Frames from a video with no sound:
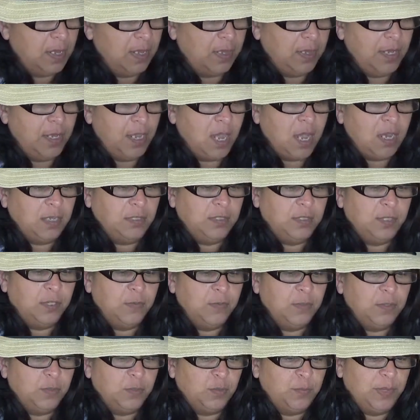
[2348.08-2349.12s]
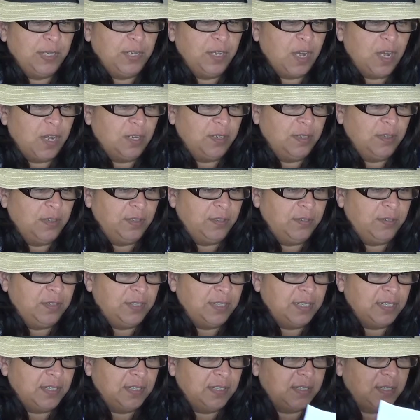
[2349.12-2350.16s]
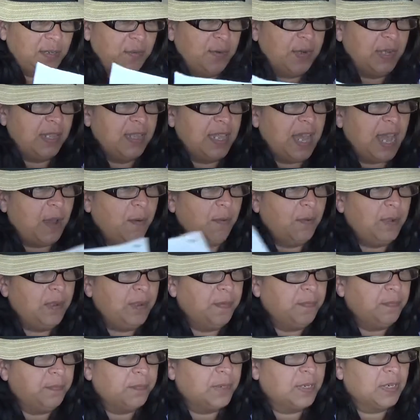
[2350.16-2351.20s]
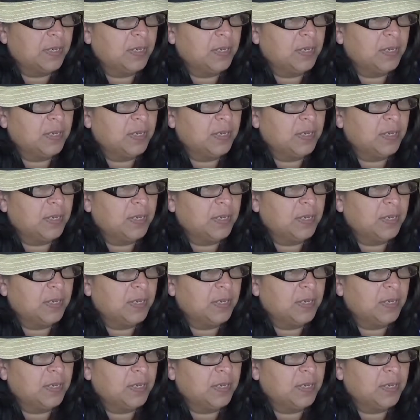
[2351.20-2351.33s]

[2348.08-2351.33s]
The Yah's servants will be called enthusiasts. I read that one.